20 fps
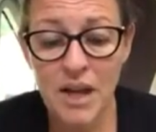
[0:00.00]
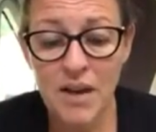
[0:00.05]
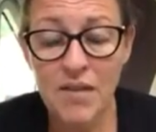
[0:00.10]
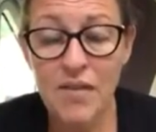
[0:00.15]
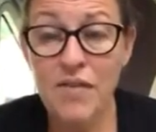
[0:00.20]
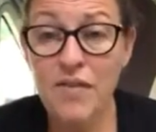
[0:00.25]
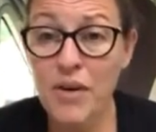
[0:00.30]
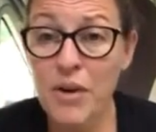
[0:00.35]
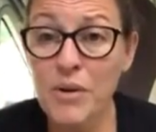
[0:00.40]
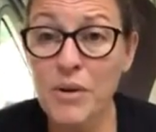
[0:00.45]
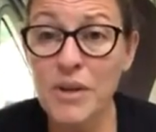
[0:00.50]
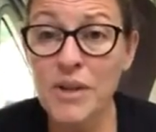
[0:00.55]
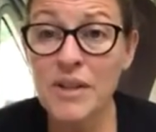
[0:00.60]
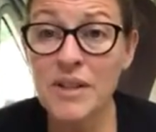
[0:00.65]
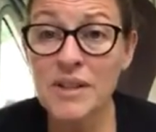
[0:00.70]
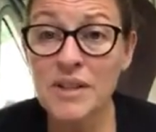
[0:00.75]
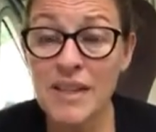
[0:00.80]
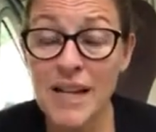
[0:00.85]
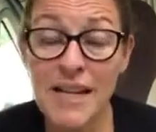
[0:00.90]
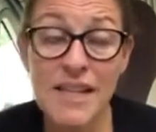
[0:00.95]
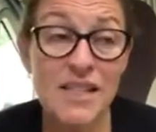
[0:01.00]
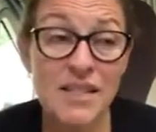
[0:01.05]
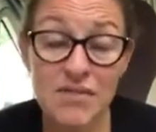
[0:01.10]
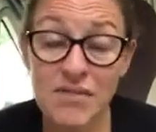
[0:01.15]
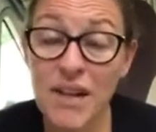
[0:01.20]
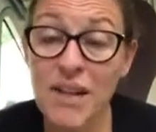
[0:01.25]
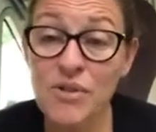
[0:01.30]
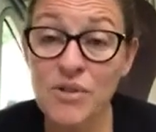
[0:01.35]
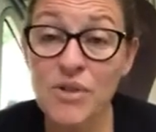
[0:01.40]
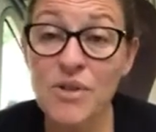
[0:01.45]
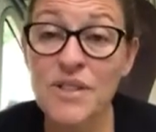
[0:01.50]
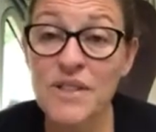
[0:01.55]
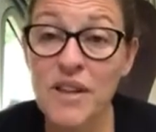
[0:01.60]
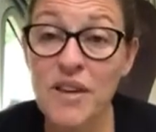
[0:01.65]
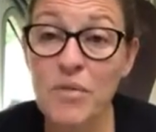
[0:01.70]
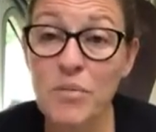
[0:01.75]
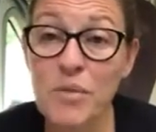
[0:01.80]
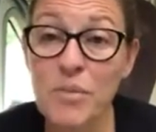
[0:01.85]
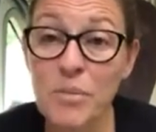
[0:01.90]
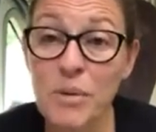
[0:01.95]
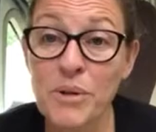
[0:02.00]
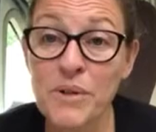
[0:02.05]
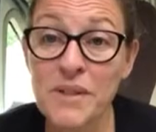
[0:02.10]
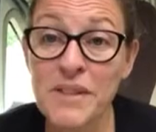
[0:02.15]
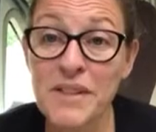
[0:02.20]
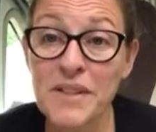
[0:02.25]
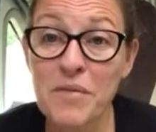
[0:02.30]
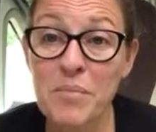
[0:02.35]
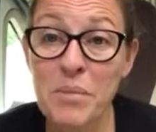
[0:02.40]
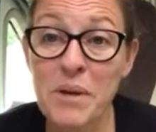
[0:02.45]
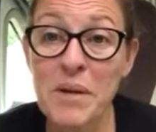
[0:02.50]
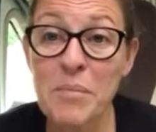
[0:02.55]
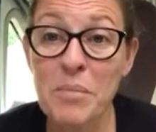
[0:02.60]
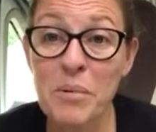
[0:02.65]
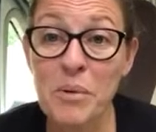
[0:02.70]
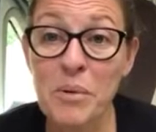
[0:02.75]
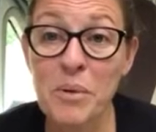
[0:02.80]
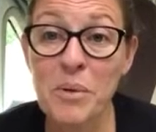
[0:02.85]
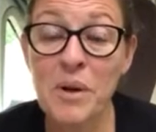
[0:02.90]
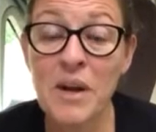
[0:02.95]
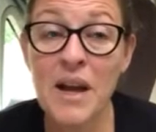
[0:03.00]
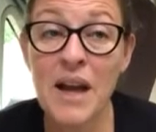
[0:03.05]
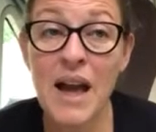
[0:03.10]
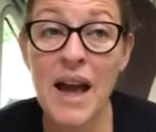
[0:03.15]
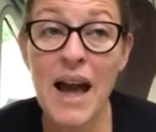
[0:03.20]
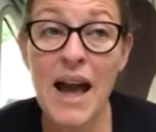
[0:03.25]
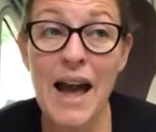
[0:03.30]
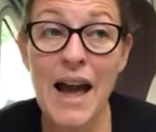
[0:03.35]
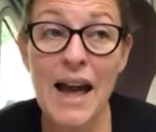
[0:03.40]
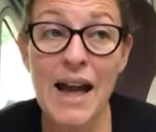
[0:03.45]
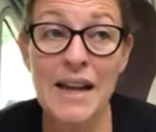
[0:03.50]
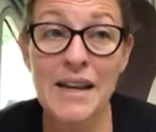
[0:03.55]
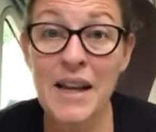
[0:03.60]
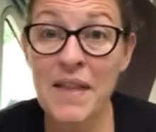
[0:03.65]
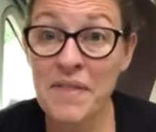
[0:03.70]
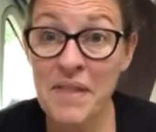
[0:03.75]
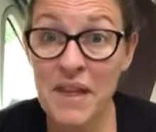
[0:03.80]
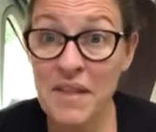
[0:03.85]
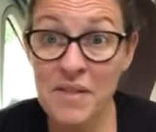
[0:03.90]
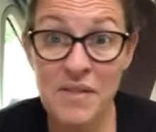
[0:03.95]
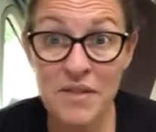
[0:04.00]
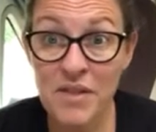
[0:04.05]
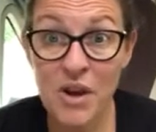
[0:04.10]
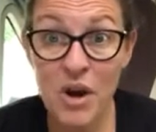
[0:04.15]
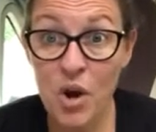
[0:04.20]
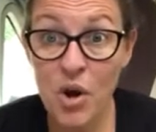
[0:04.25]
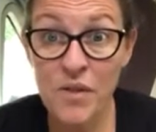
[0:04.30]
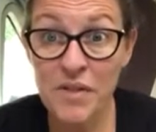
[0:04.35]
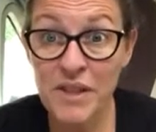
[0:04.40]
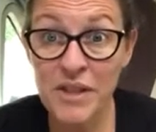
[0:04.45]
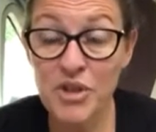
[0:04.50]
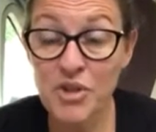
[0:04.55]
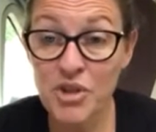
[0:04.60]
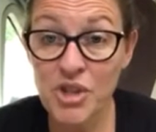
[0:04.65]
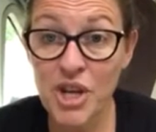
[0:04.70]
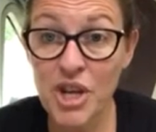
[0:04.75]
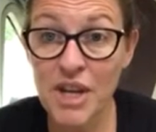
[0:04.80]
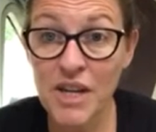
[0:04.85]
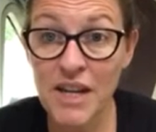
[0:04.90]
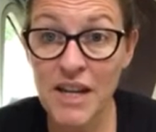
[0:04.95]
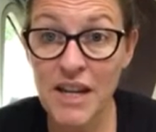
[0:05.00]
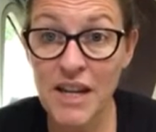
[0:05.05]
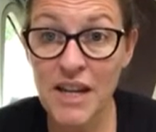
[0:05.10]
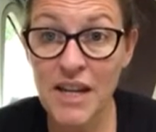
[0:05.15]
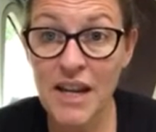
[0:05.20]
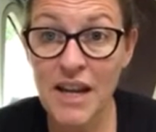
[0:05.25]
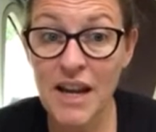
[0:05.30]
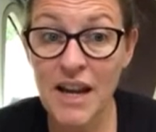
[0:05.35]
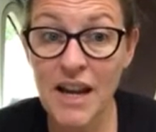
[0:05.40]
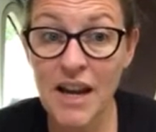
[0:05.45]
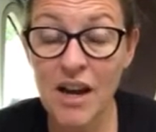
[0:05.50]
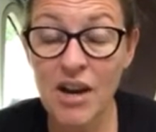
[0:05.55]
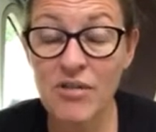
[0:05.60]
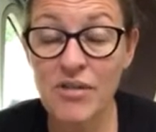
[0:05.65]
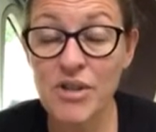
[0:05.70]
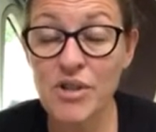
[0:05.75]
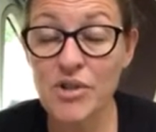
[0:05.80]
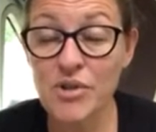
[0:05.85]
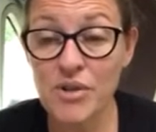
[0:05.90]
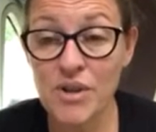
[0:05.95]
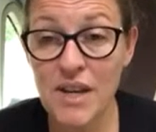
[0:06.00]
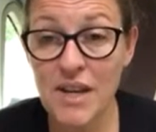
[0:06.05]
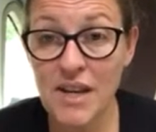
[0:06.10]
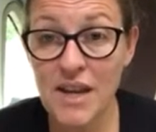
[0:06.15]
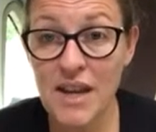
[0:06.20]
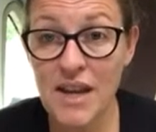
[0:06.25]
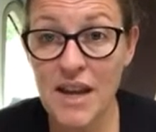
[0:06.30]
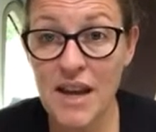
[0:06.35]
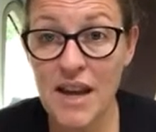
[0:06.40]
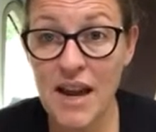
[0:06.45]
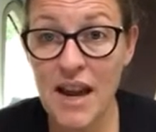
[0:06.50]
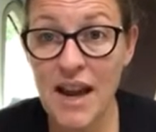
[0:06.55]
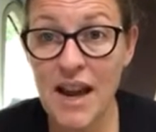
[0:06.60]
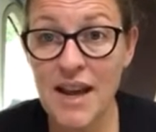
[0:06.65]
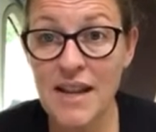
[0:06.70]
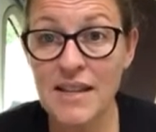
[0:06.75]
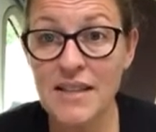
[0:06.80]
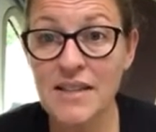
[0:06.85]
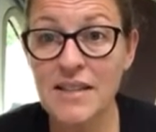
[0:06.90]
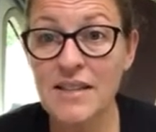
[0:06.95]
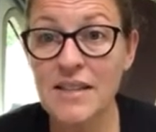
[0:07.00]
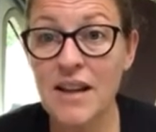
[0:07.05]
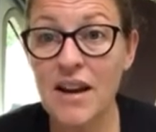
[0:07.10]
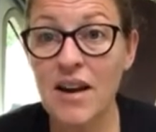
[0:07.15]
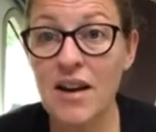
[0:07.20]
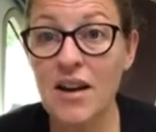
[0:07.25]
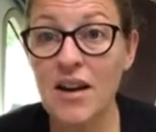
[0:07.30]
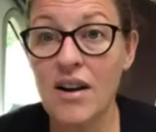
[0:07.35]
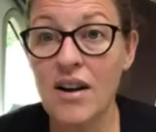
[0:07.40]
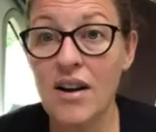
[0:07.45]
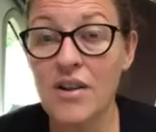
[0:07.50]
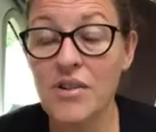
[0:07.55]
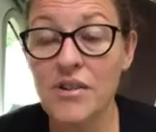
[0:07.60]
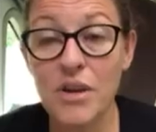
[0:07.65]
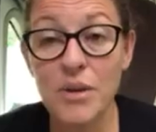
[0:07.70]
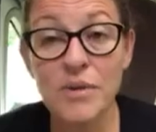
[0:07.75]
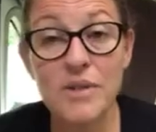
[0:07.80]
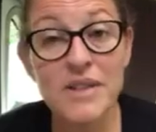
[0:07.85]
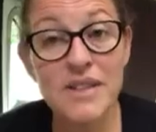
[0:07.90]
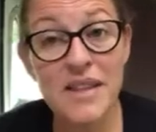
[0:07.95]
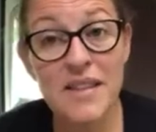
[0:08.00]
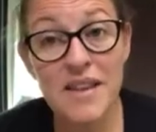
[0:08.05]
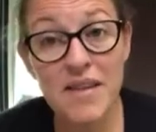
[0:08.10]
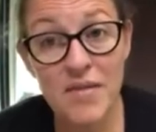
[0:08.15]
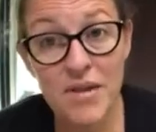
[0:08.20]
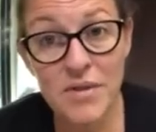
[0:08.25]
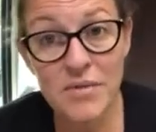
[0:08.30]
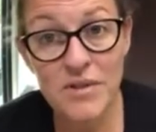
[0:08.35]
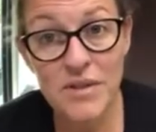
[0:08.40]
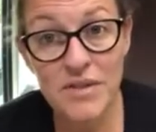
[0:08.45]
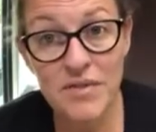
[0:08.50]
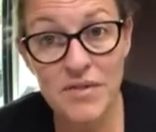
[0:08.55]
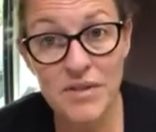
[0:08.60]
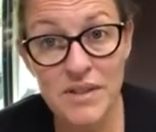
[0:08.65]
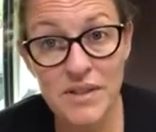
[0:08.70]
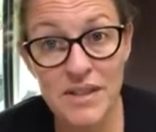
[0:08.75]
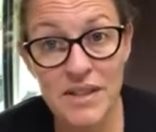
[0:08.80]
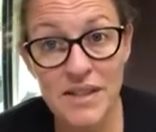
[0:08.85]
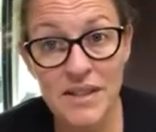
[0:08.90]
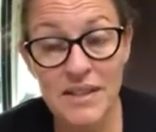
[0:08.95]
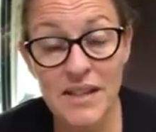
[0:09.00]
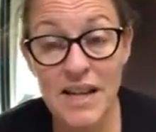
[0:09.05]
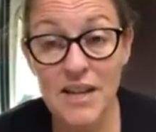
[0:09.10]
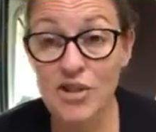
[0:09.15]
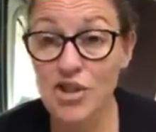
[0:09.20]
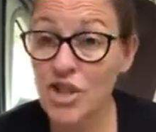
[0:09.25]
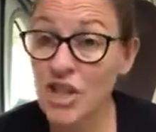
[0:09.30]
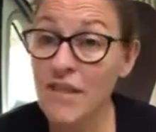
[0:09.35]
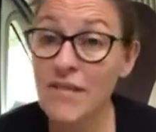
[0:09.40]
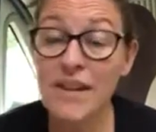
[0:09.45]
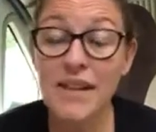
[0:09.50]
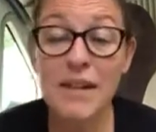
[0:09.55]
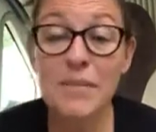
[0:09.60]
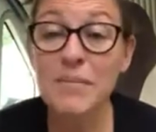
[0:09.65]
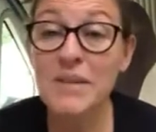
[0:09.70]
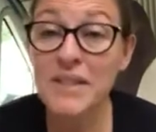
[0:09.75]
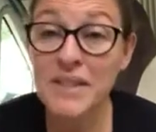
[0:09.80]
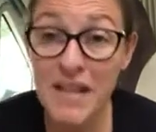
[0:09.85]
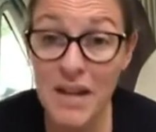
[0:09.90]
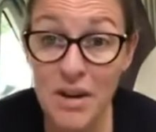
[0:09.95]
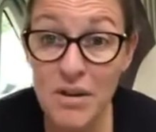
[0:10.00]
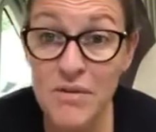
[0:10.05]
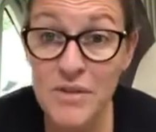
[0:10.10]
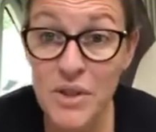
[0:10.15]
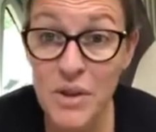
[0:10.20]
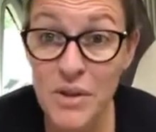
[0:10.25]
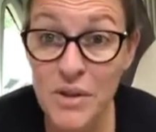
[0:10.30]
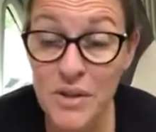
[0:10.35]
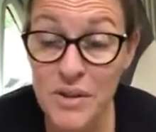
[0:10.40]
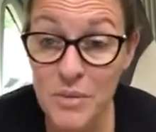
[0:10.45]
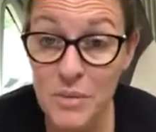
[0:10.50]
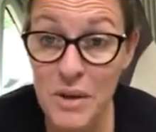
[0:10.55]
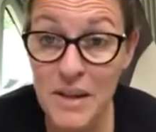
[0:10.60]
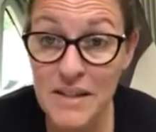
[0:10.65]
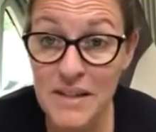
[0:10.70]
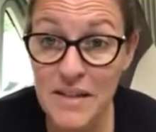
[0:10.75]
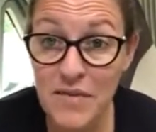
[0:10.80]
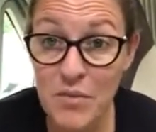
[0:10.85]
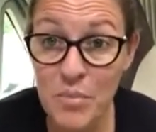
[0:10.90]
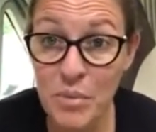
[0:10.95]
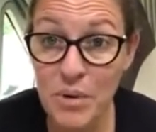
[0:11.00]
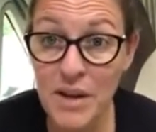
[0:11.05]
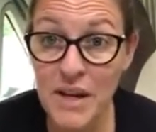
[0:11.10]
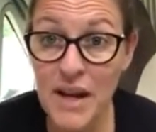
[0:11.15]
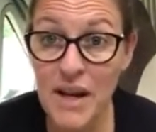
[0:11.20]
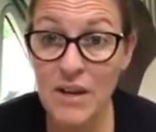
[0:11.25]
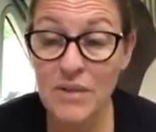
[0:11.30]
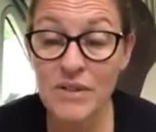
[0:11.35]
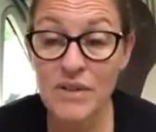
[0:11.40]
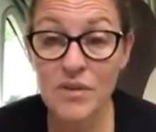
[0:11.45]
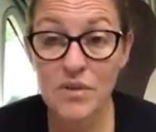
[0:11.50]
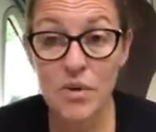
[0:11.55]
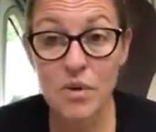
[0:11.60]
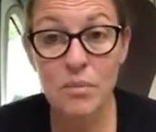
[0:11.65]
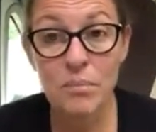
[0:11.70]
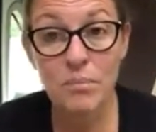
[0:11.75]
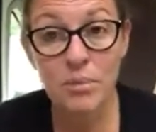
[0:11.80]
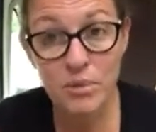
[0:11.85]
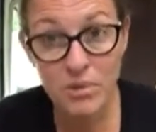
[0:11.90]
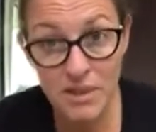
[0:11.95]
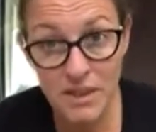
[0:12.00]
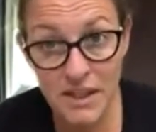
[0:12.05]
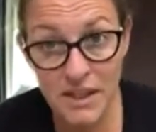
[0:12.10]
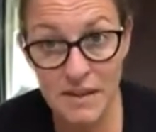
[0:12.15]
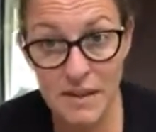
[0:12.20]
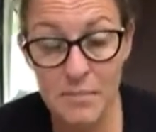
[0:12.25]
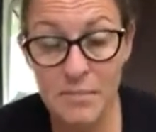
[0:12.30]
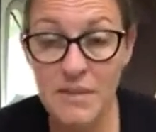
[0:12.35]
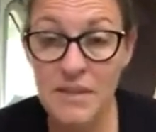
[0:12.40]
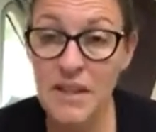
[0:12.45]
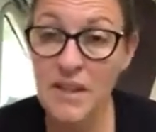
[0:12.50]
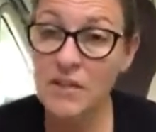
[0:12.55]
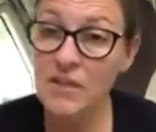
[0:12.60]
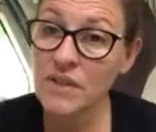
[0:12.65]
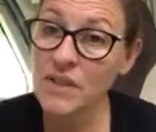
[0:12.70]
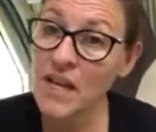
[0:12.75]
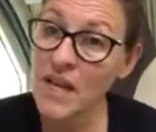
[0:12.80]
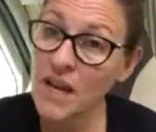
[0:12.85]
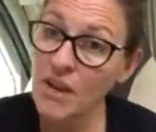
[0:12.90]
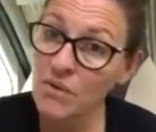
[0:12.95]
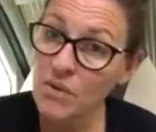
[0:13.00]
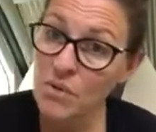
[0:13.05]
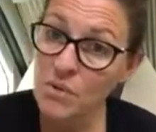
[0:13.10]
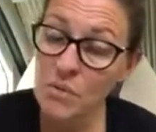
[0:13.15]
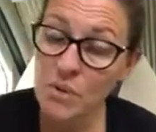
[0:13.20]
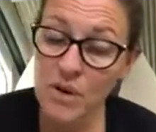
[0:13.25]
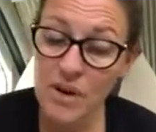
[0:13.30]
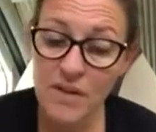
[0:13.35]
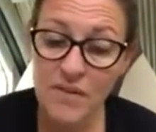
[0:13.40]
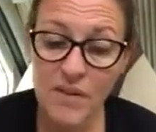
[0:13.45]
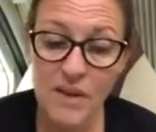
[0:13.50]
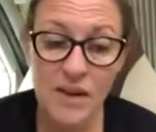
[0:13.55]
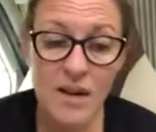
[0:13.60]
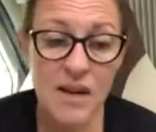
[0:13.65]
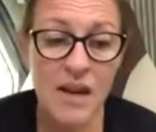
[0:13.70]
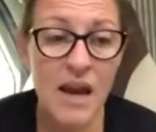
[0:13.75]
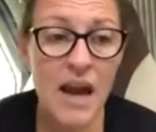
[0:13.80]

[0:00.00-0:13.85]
focus and surround yourself with positive people, and that on this journey are enjoying it and are noticing their own differences and cheering themselves on as well as everybody else, not putting themselves down or whatever.